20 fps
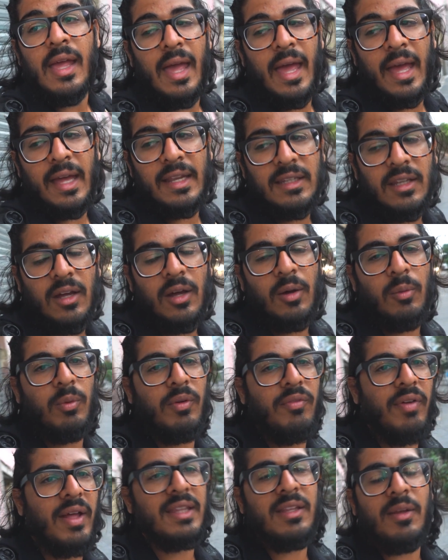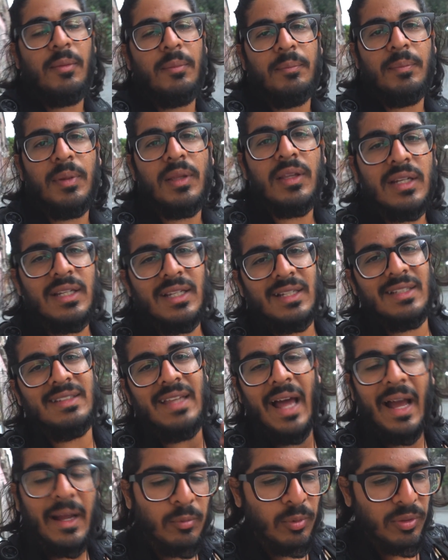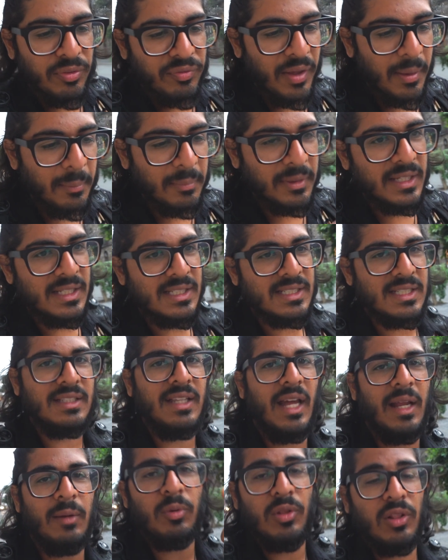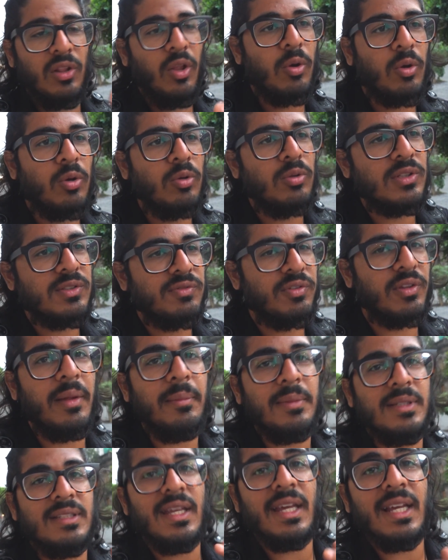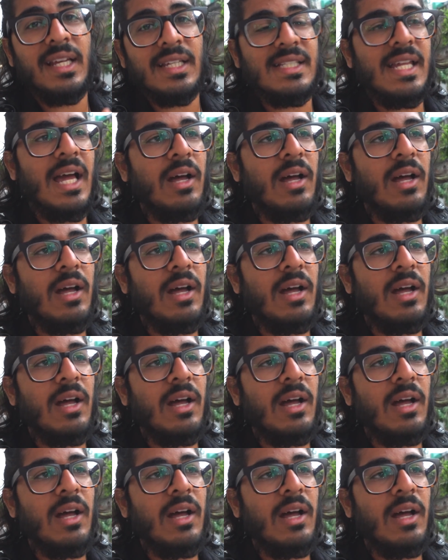and we've had the ability to dine with families, to dine with locals, for them to take us